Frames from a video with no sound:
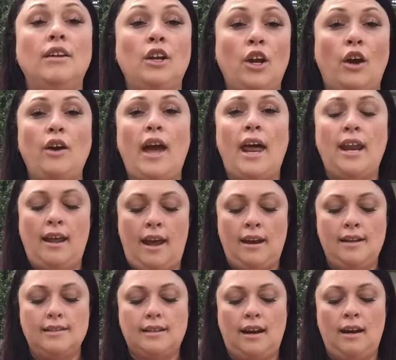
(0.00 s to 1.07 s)
you know, and
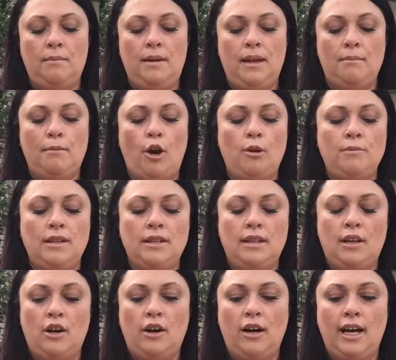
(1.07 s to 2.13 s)
it's gonna be a moment
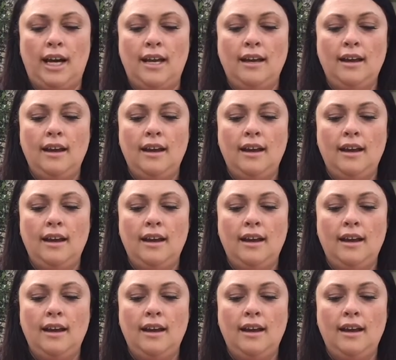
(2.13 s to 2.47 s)
that I